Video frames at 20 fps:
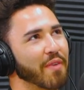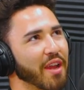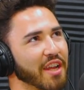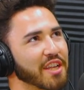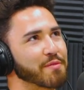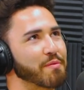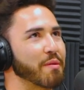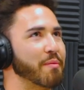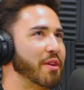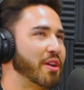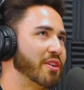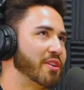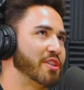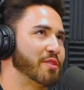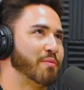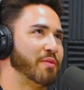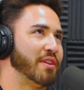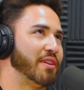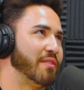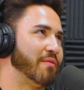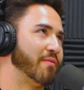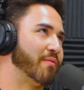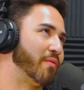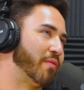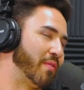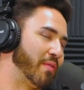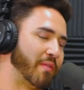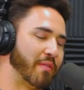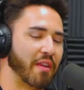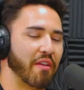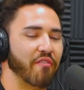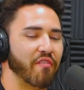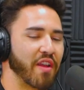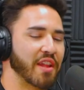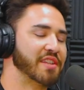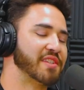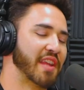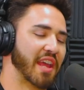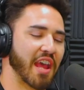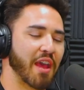I guess maybe it could just be
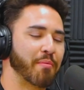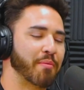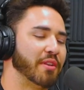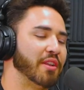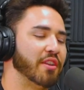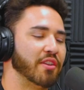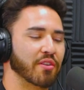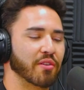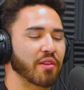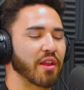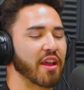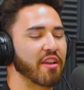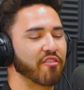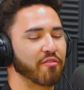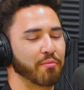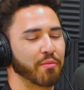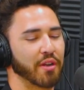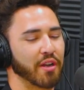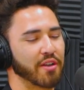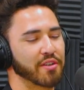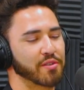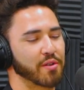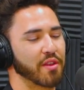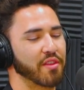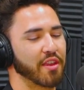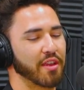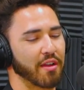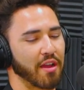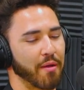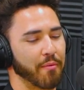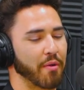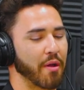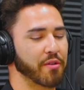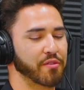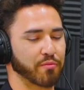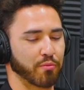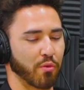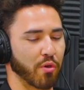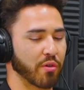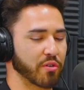events that happen in your life. But also, I think I, I
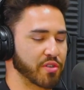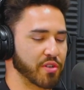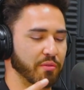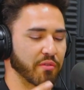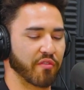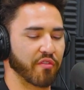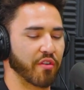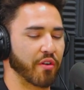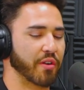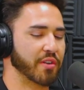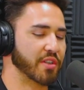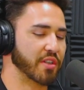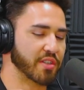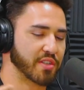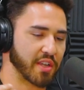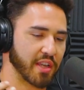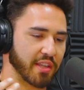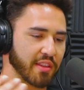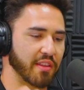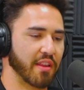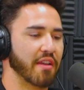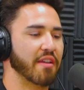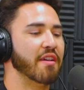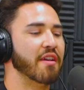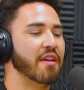was more so referring to just like